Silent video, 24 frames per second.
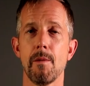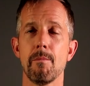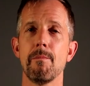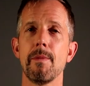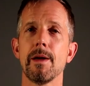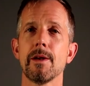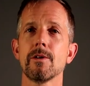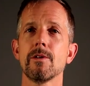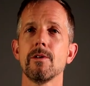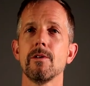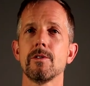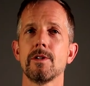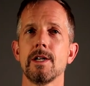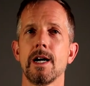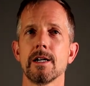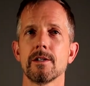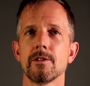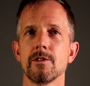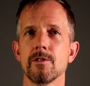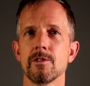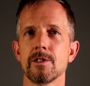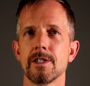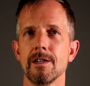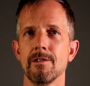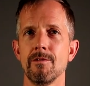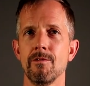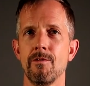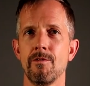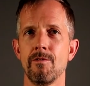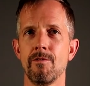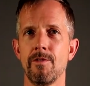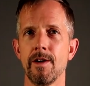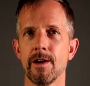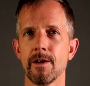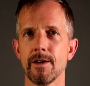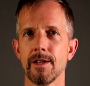Medical doctors get
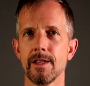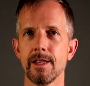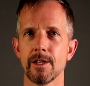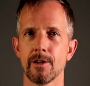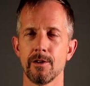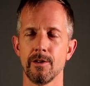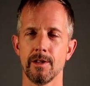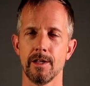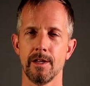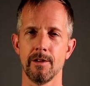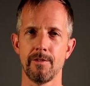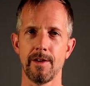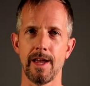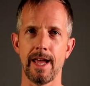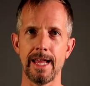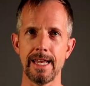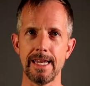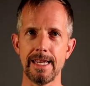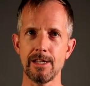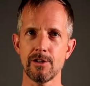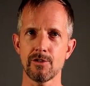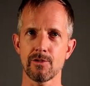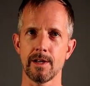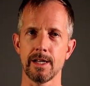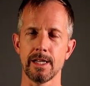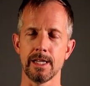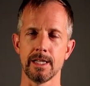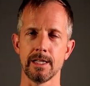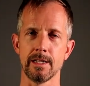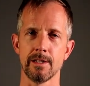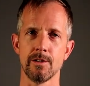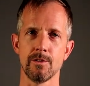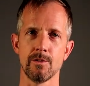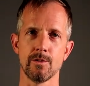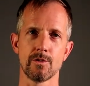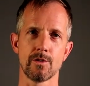very little, if any, training
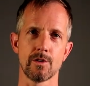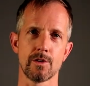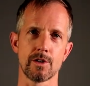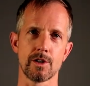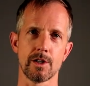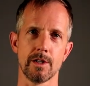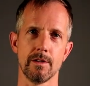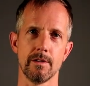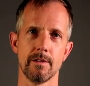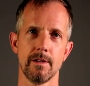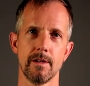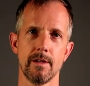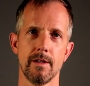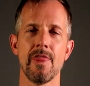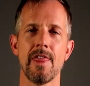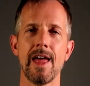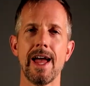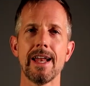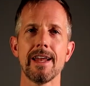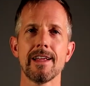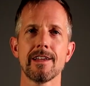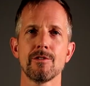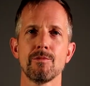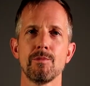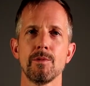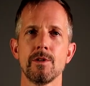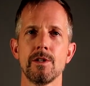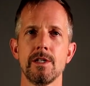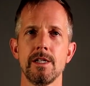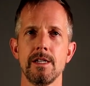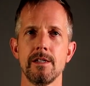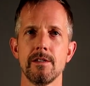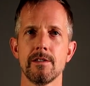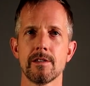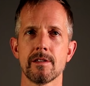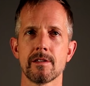in nutrition. That
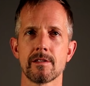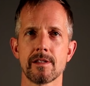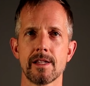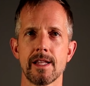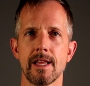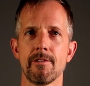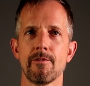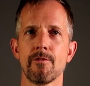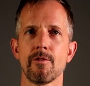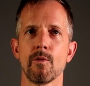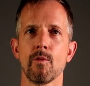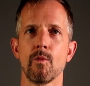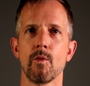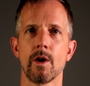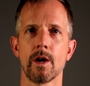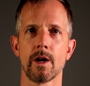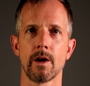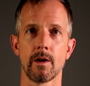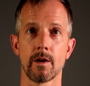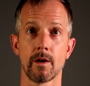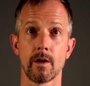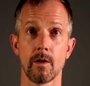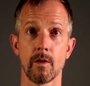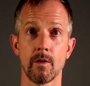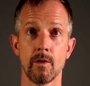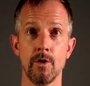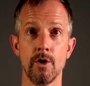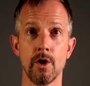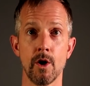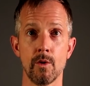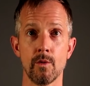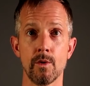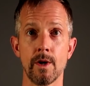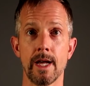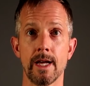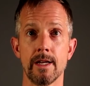expertise is left for what are
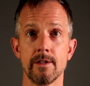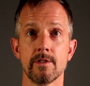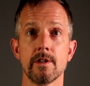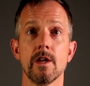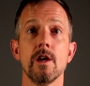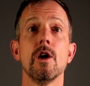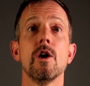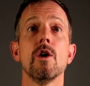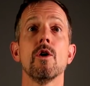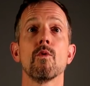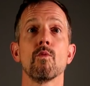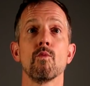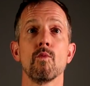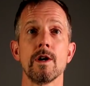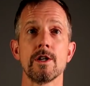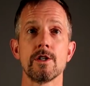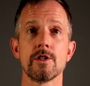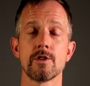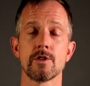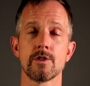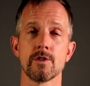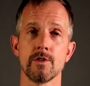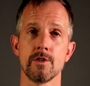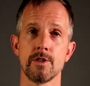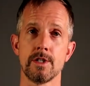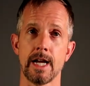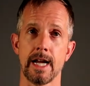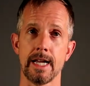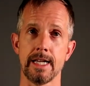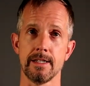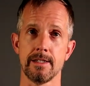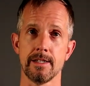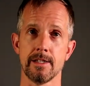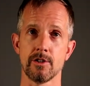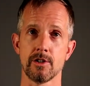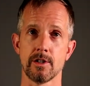known as registered
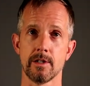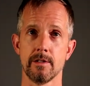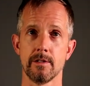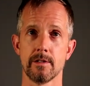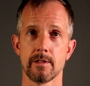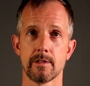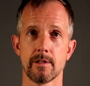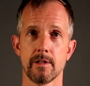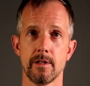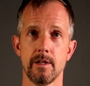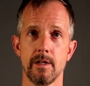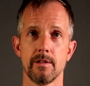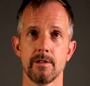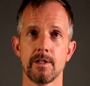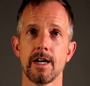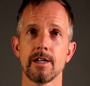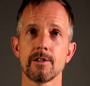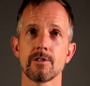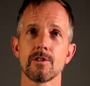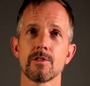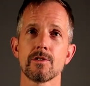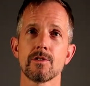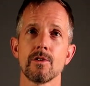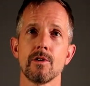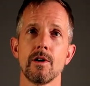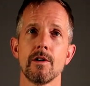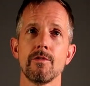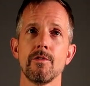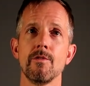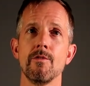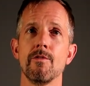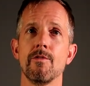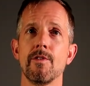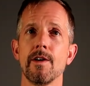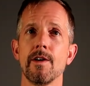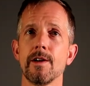dietitians. Doctors are
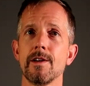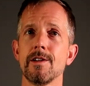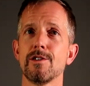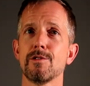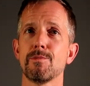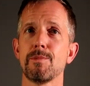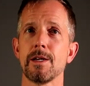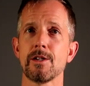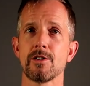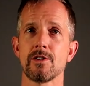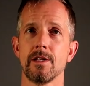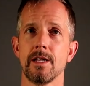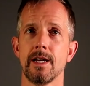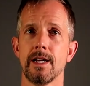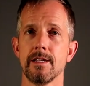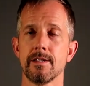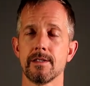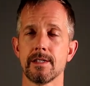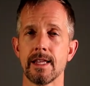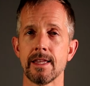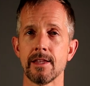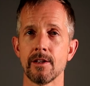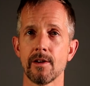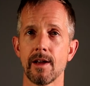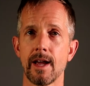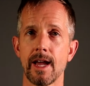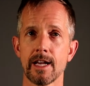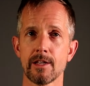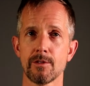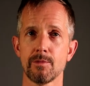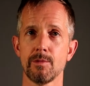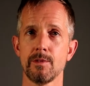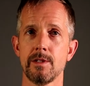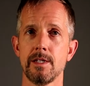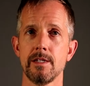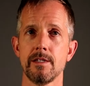often very specialized, and their
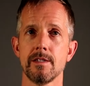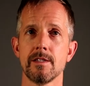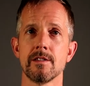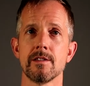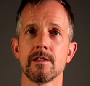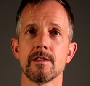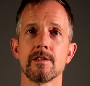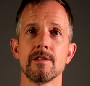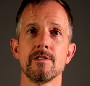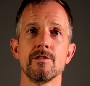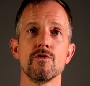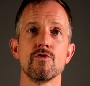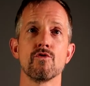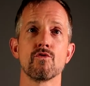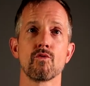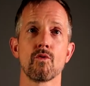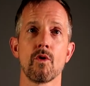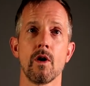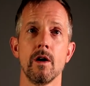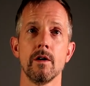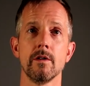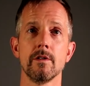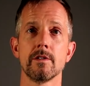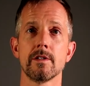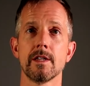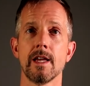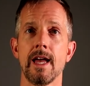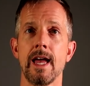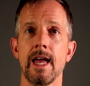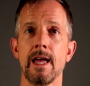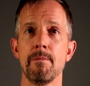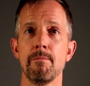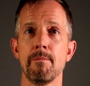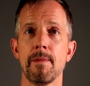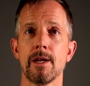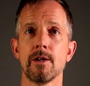expertise is in drugs
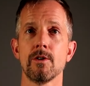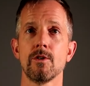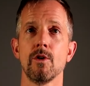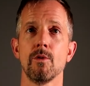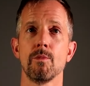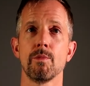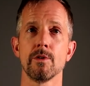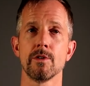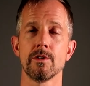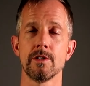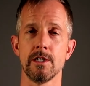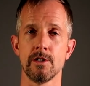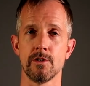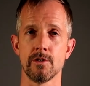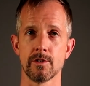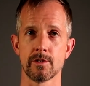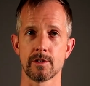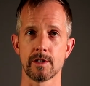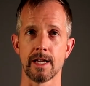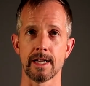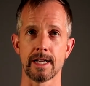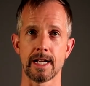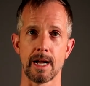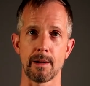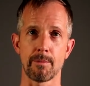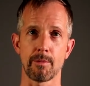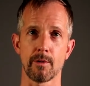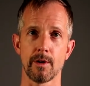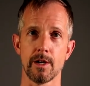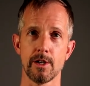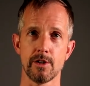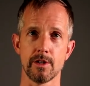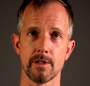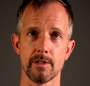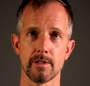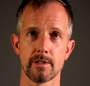and medical procedures like
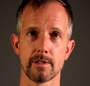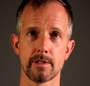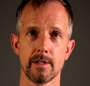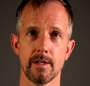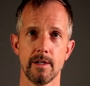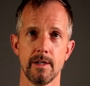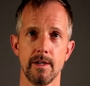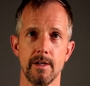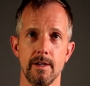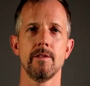operations.